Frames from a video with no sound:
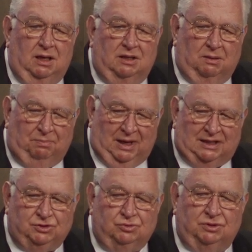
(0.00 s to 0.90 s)
in the
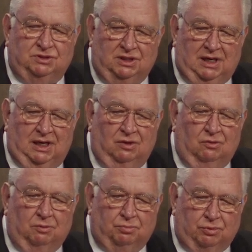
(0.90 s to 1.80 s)
pastorate today
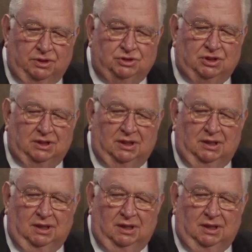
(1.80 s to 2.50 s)
who are preaching,